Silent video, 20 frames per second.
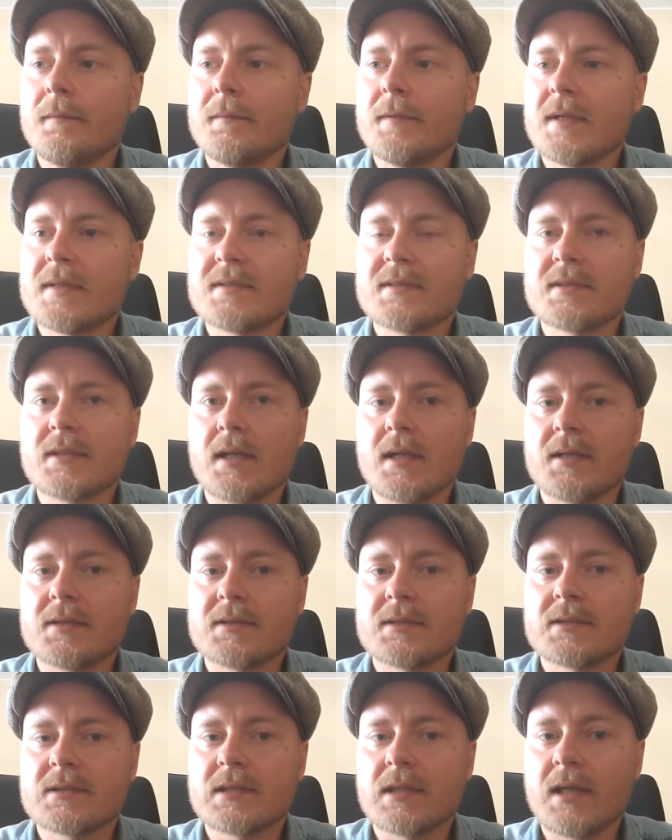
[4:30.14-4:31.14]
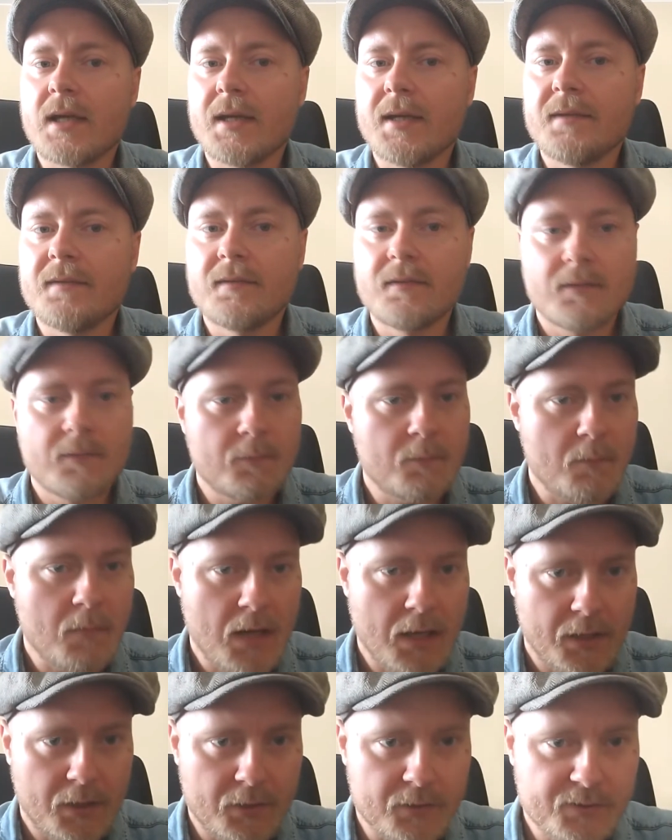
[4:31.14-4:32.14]
that's a slight
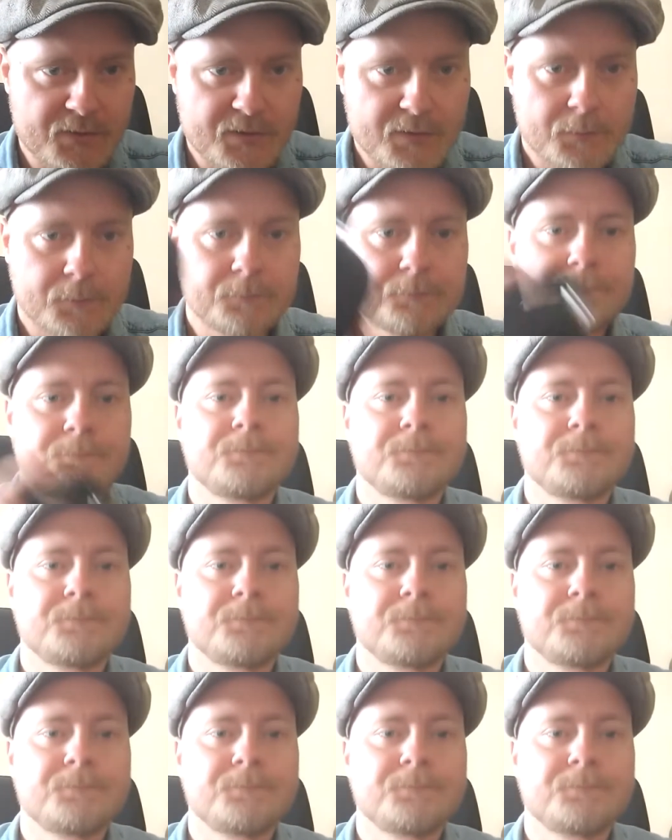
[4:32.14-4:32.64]
minus.